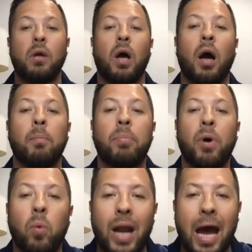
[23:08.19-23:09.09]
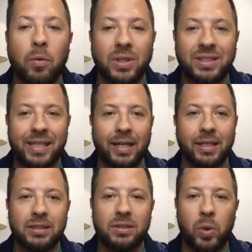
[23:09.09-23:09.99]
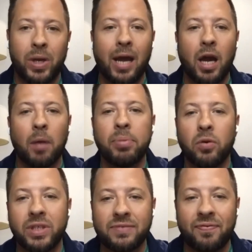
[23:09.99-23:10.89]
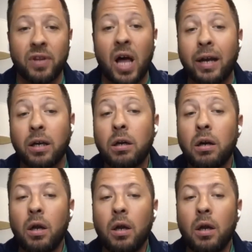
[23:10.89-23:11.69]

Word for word: um, but what I would say is when I upload this flyer,